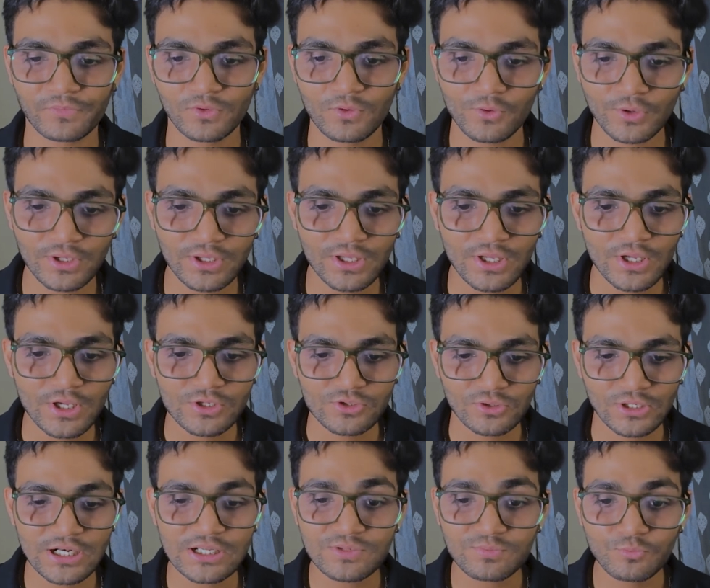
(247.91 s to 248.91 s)
Okay, so
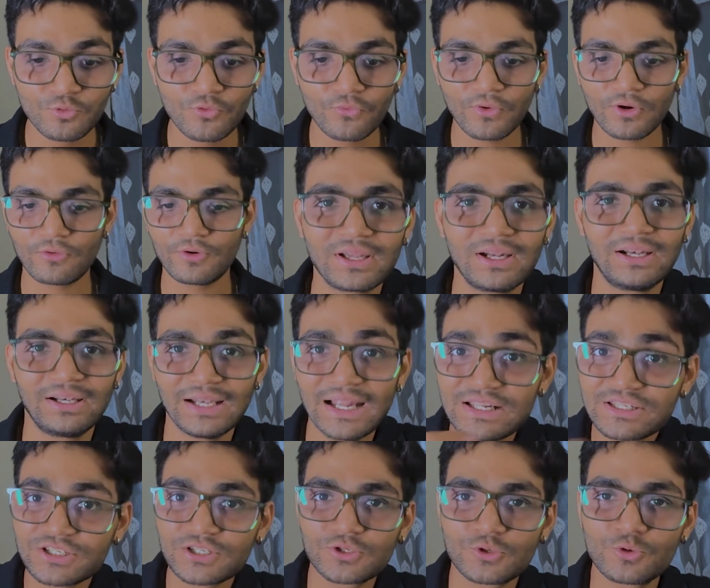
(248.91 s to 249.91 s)
let's move forward.
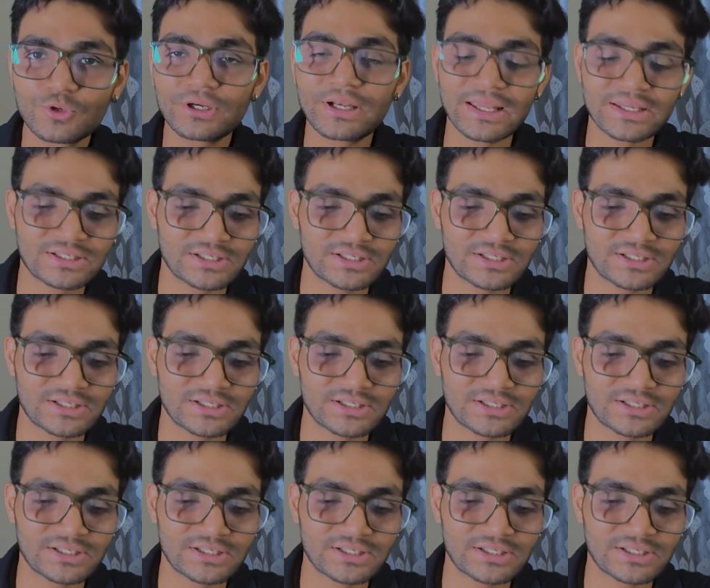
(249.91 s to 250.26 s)
Let's do the test